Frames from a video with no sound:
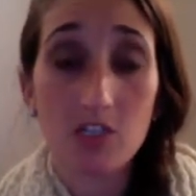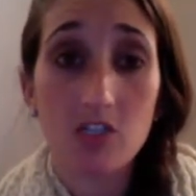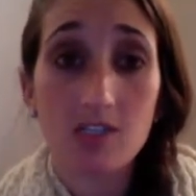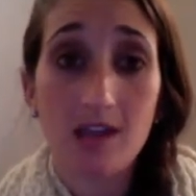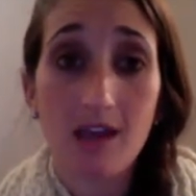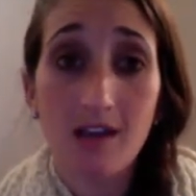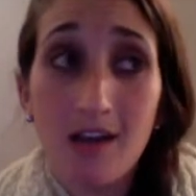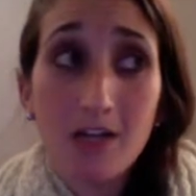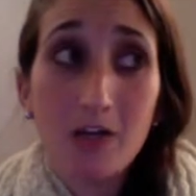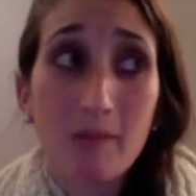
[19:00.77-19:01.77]
She said,
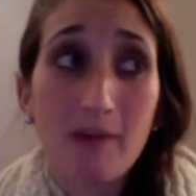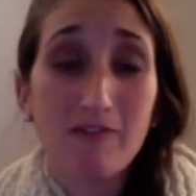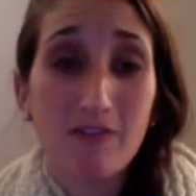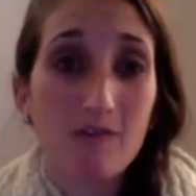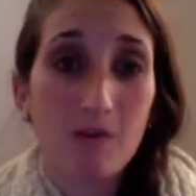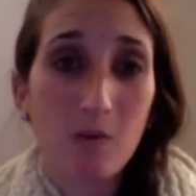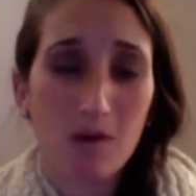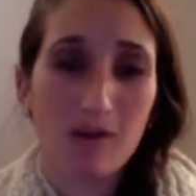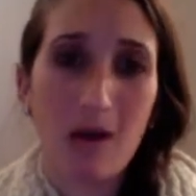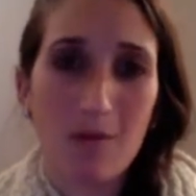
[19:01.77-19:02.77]
here are my favorite
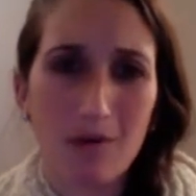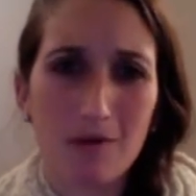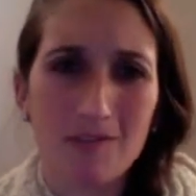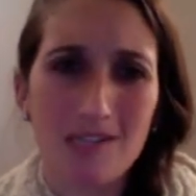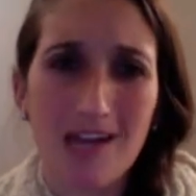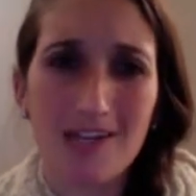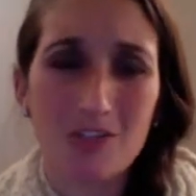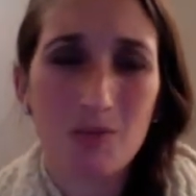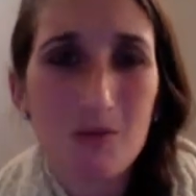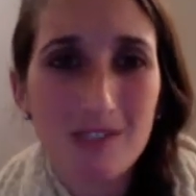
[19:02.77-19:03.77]
workout moves. And
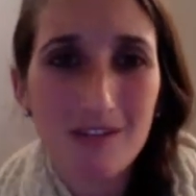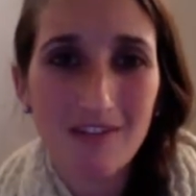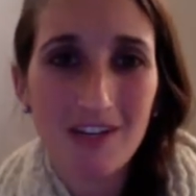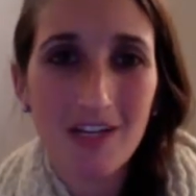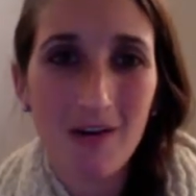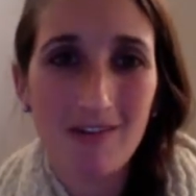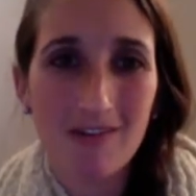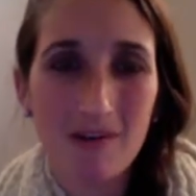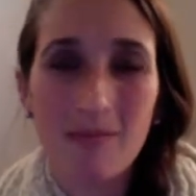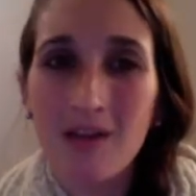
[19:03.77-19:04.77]
she posted a video of
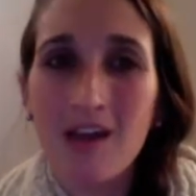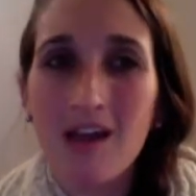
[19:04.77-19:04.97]
them.